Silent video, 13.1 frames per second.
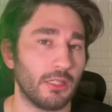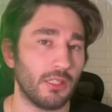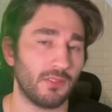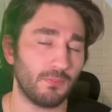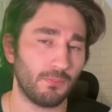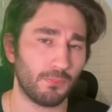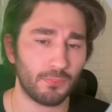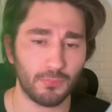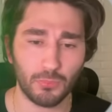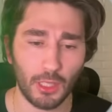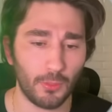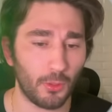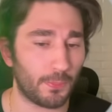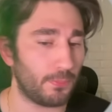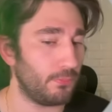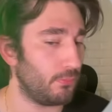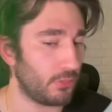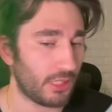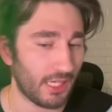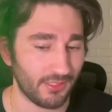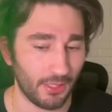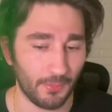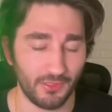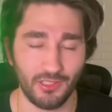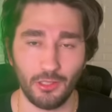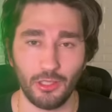The Red Bull concept
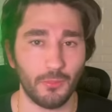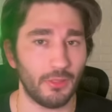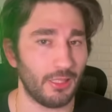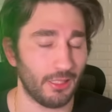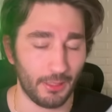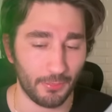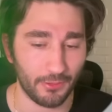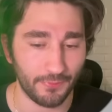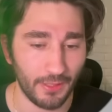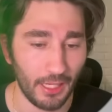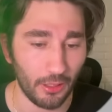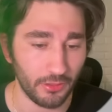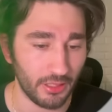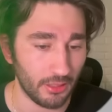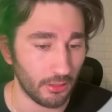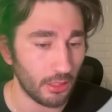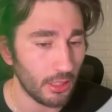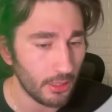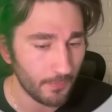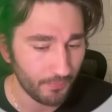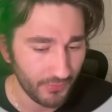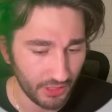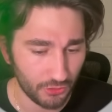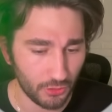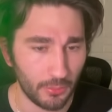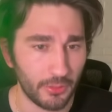is still going to be like profound and
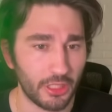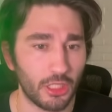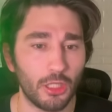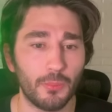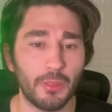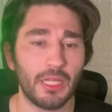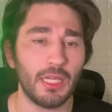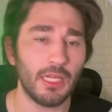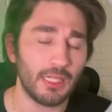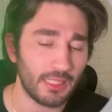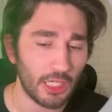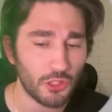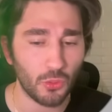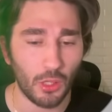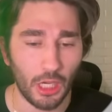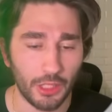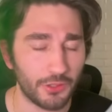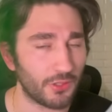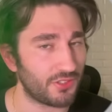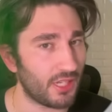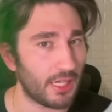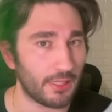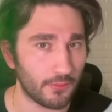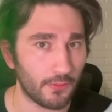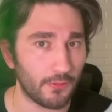extremely good, but the actual underside of the